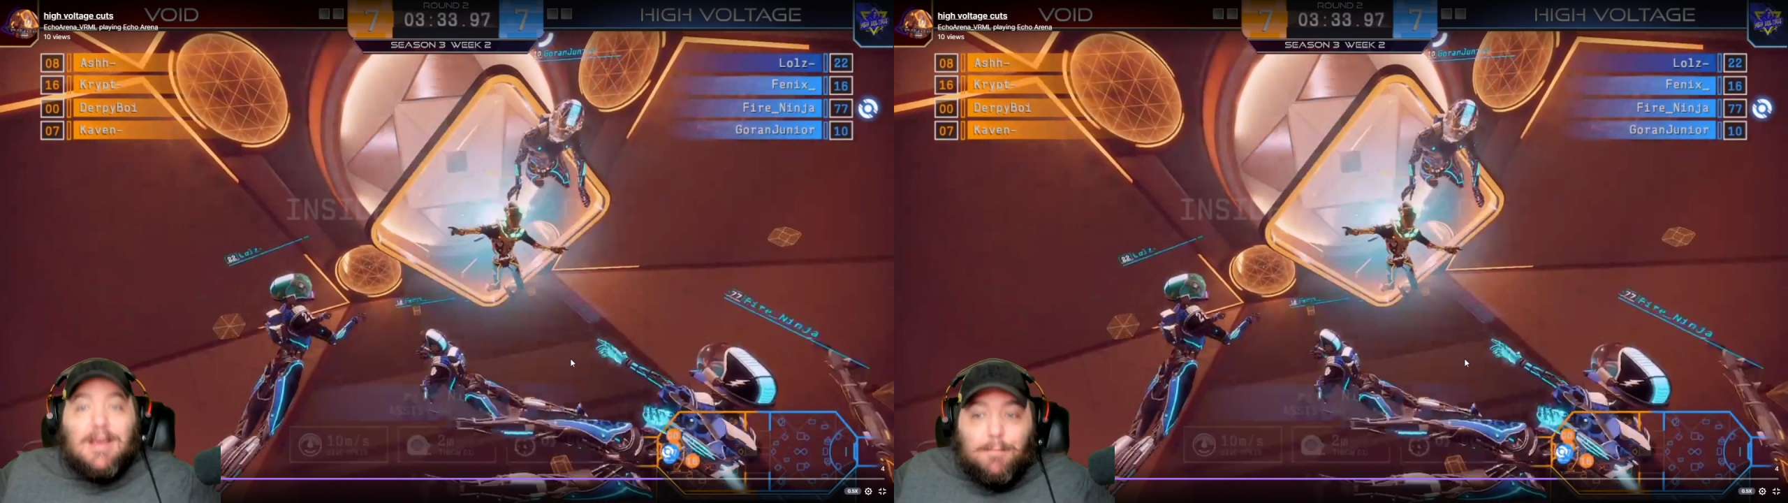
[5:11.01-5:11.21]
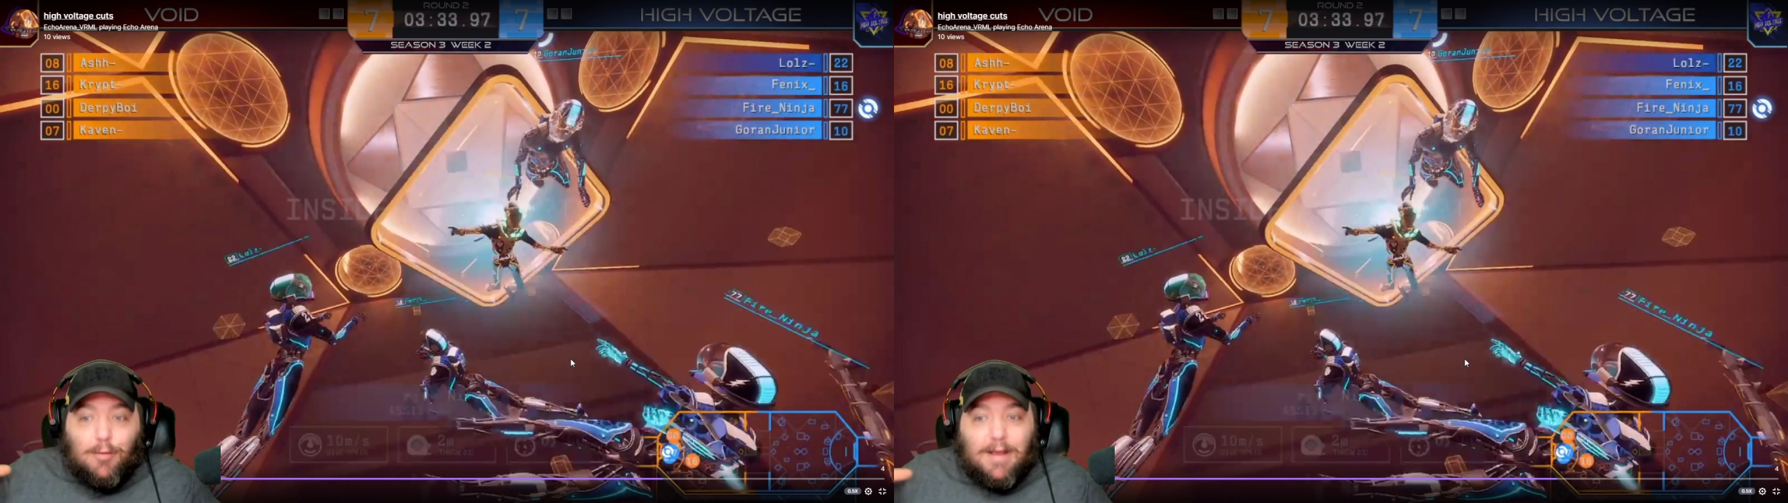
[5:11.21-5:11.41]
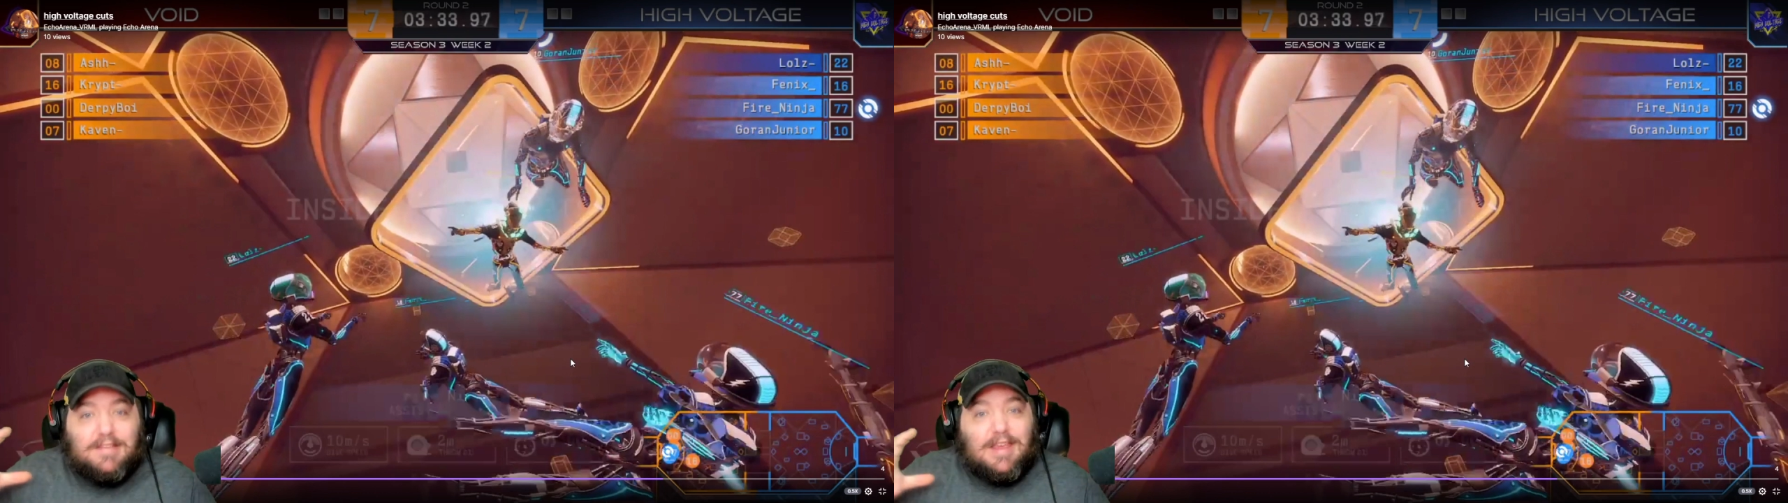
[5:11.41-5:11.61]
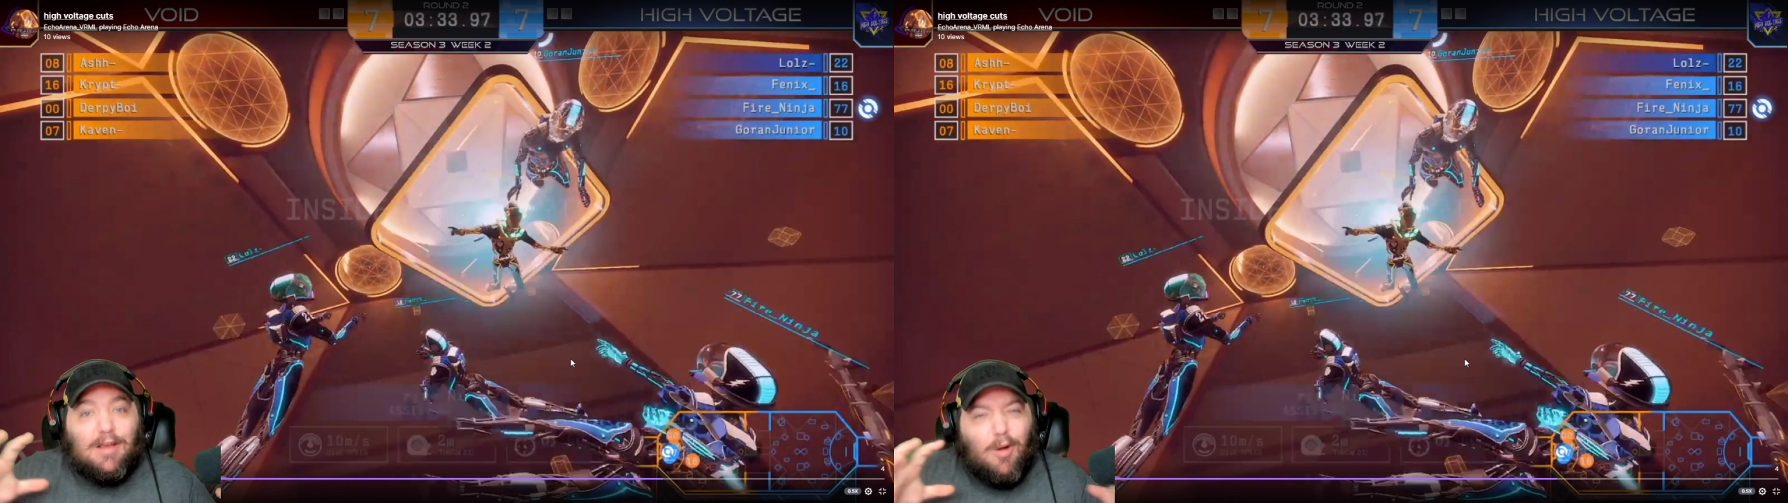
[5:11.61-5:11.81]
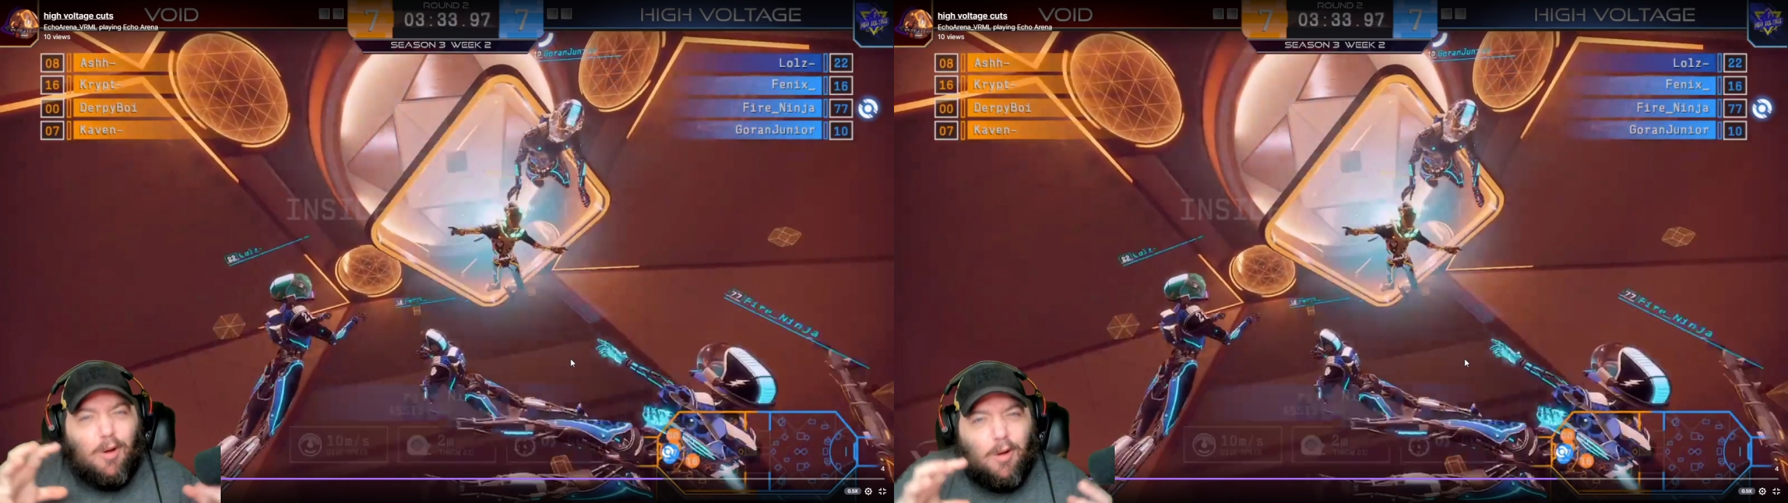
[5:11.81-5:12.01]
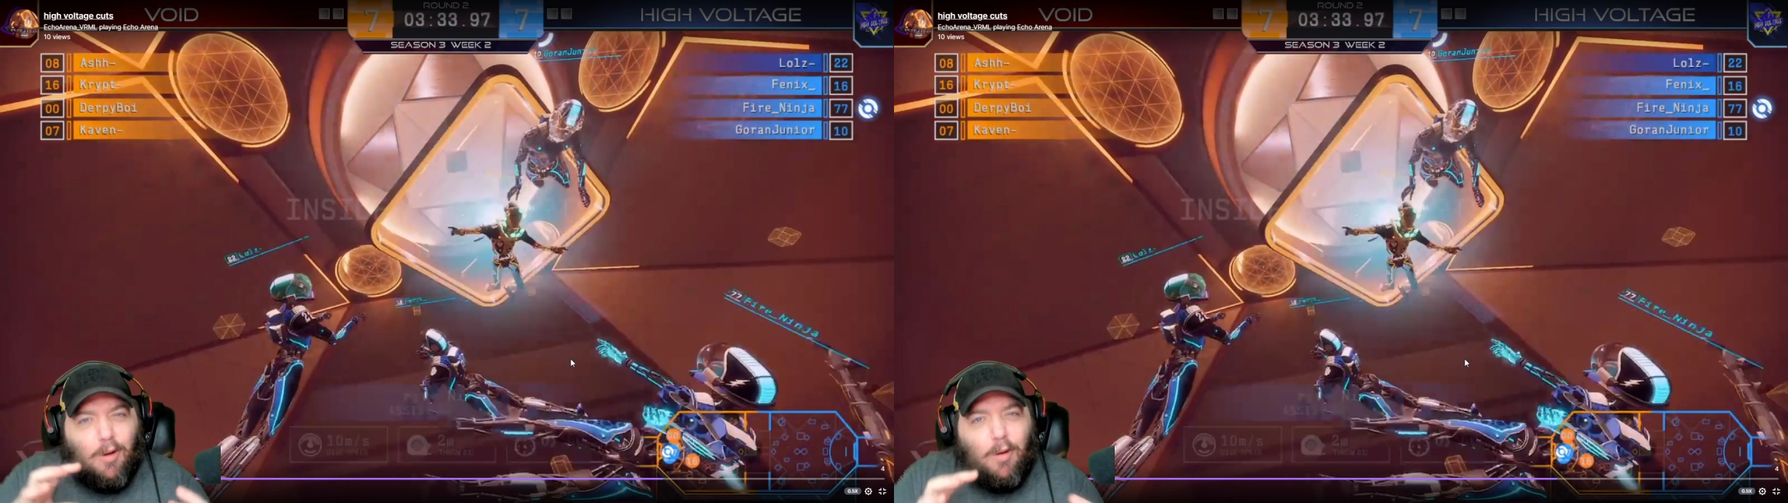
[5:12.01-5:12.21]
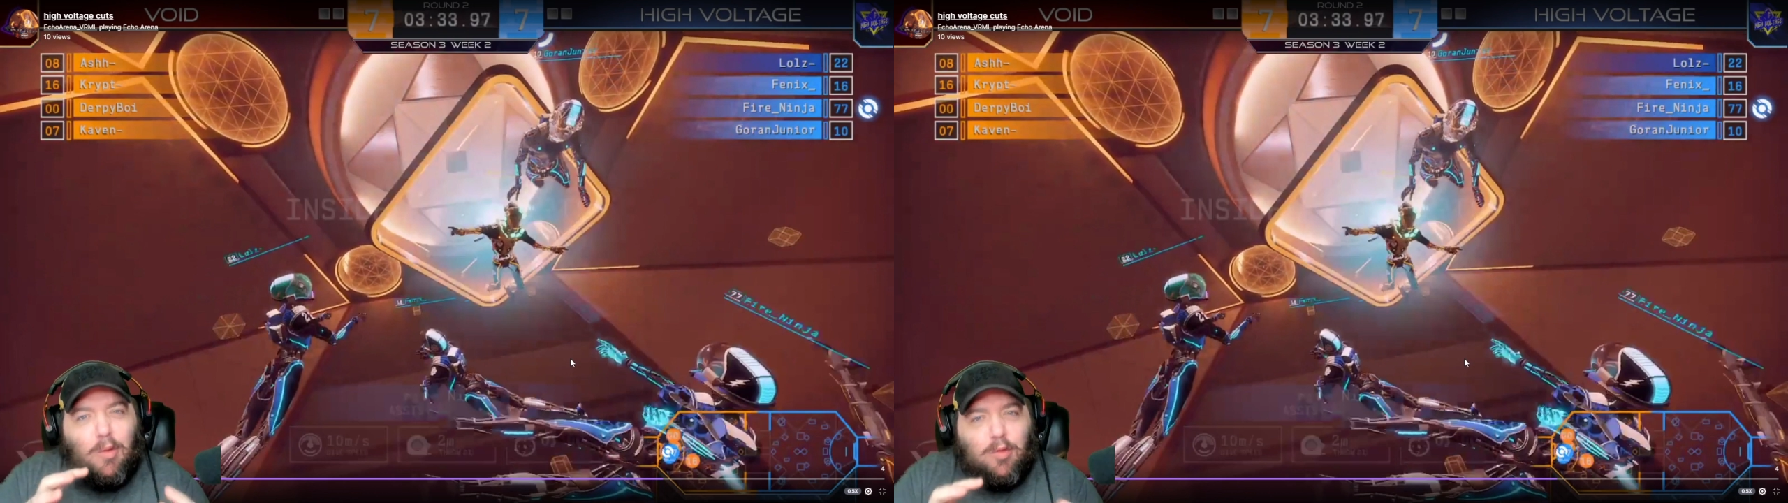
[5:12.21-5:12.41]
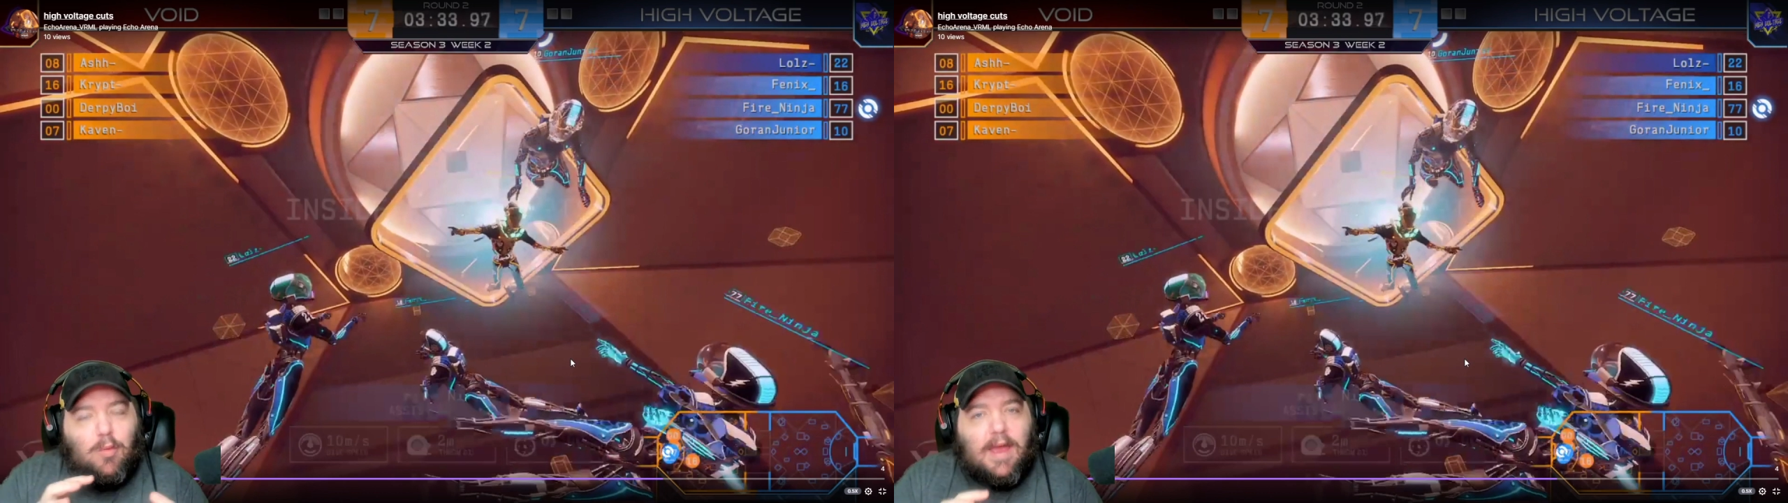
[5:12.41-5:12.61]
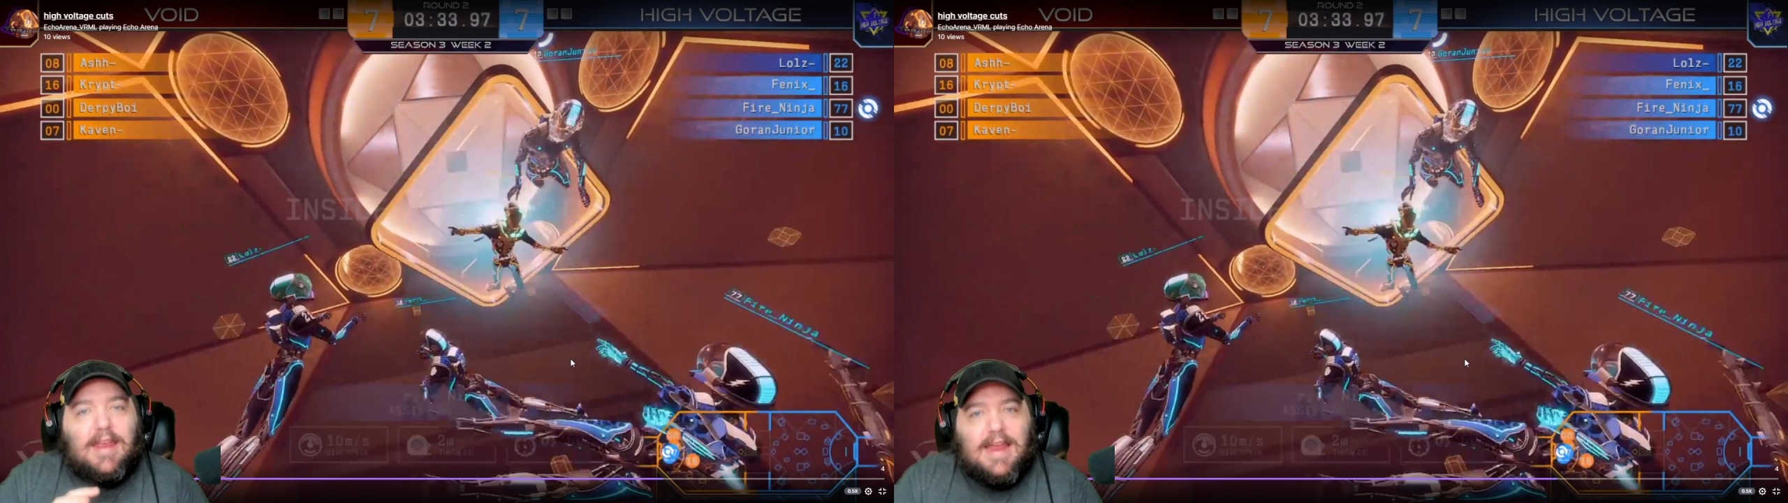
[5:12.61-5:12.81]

compressing all the way